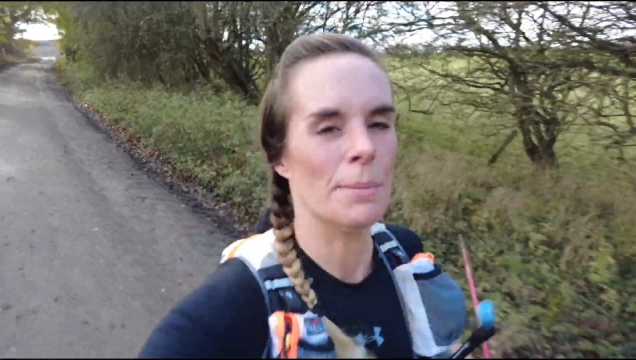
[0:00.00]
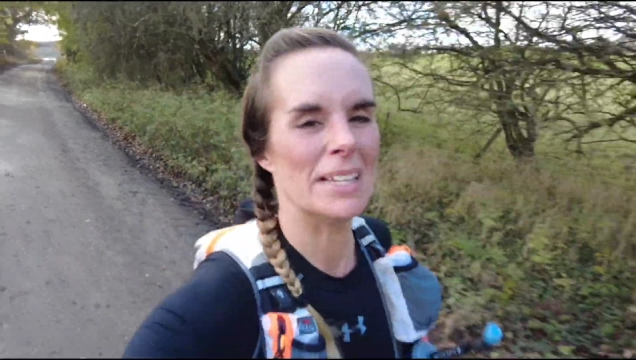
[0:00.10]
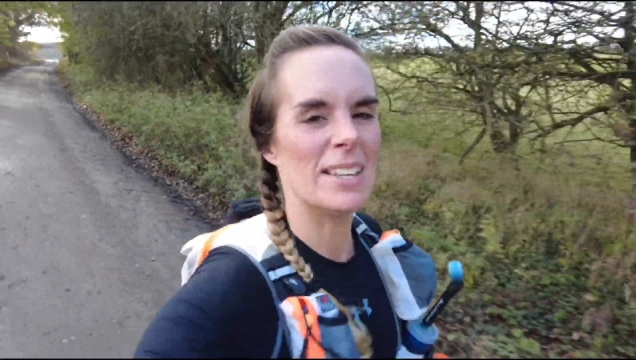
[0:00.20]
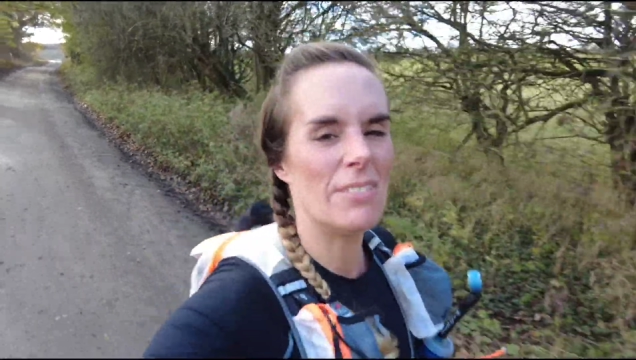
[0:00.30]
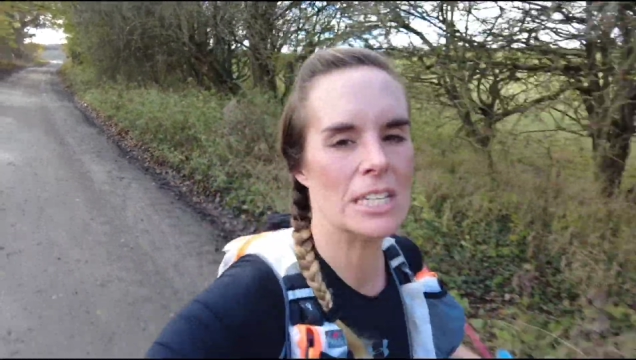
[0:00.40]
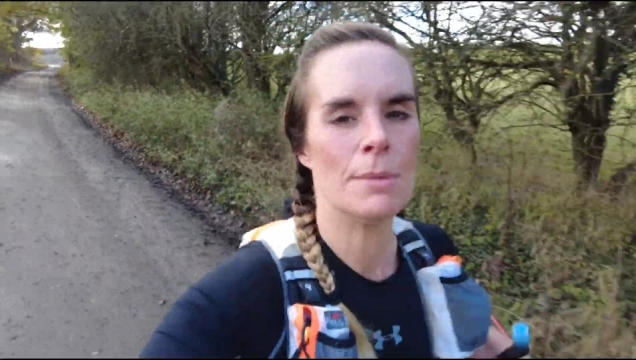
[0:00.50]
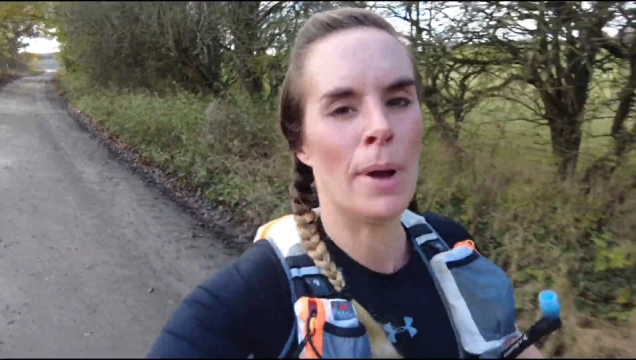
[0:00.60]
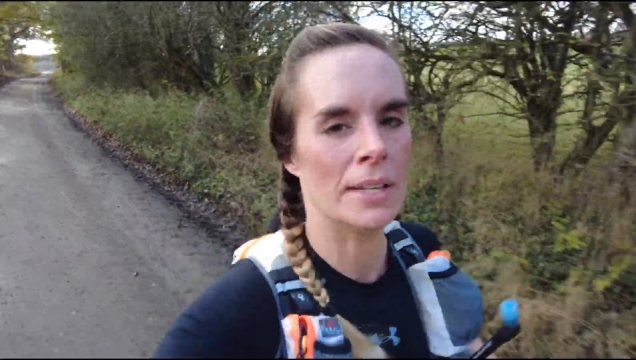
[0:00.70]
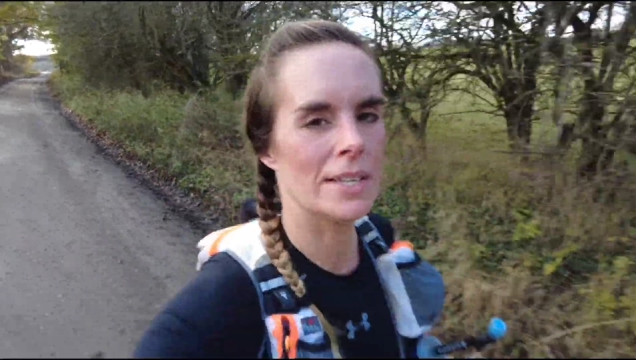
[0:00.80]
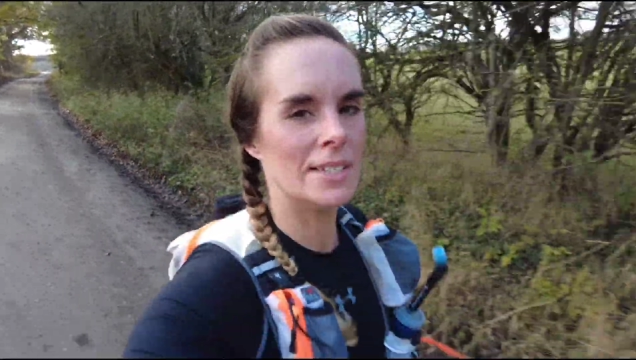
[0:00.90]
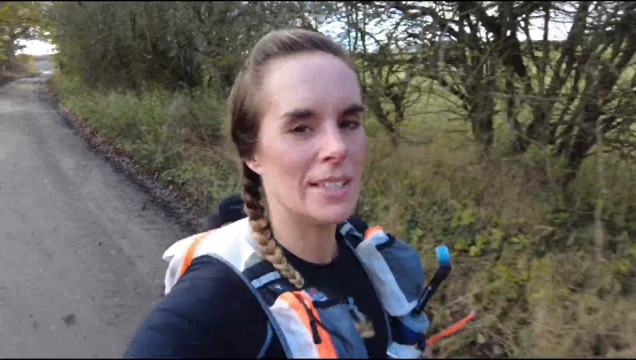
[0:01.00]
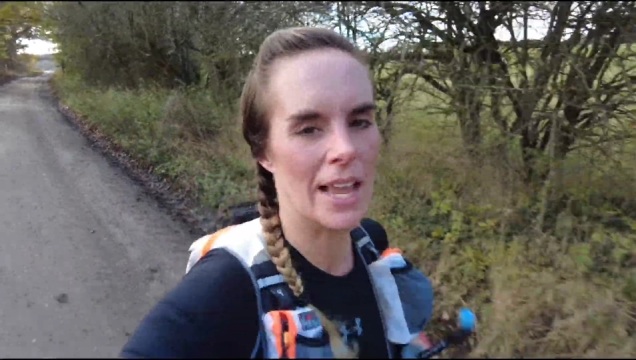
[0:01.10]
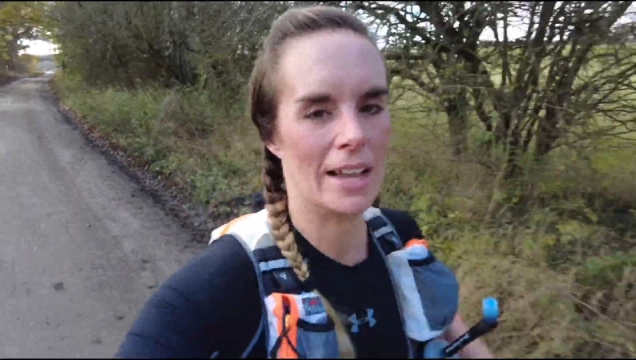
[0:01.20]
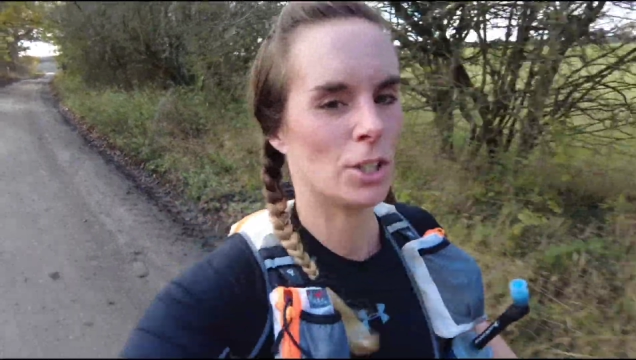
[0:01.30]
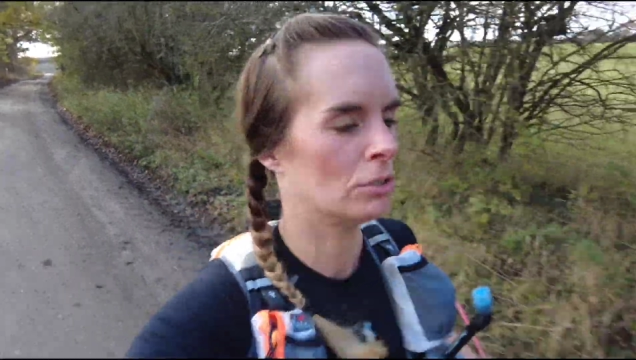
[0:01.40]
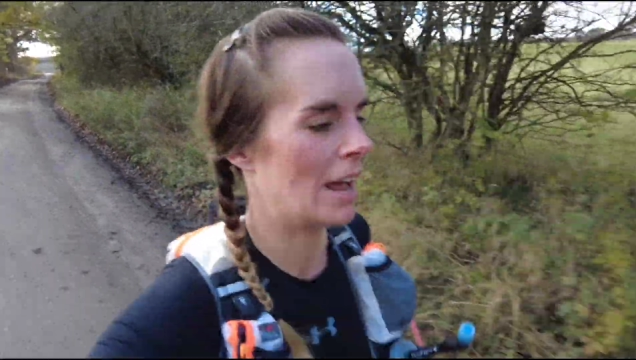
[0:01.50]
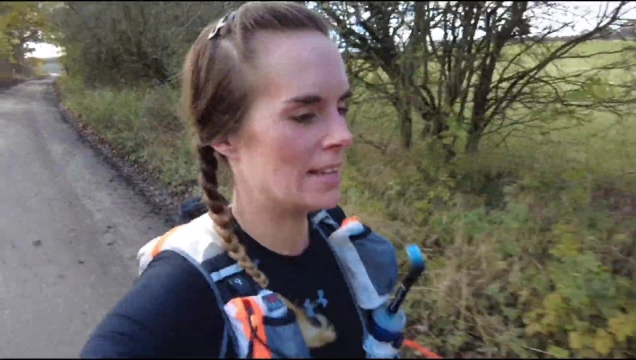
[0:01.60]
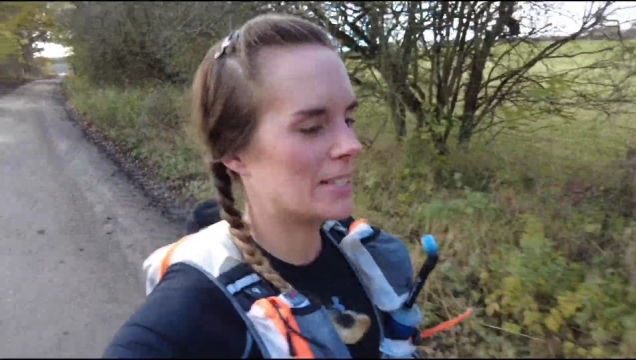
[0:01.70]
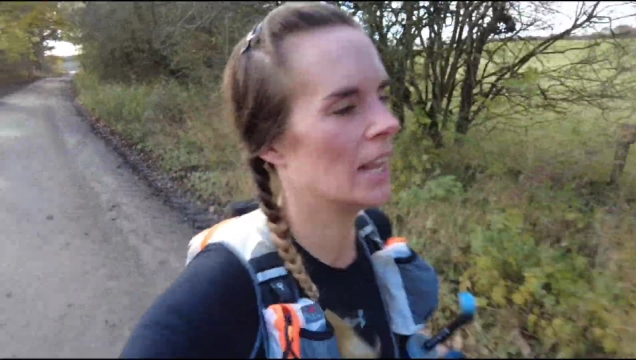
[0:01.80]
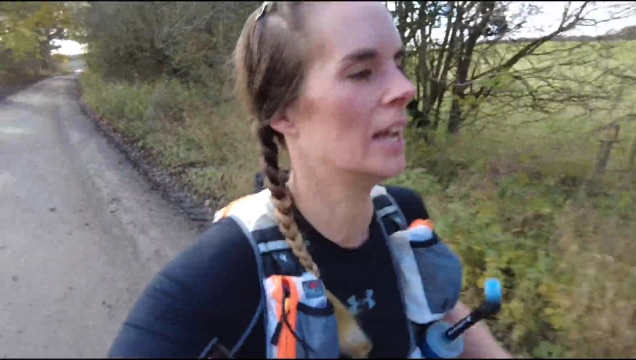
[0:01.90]
about 17 miles into the actual
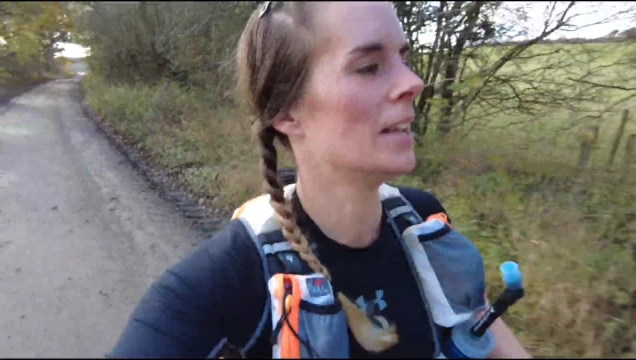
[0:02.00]
race.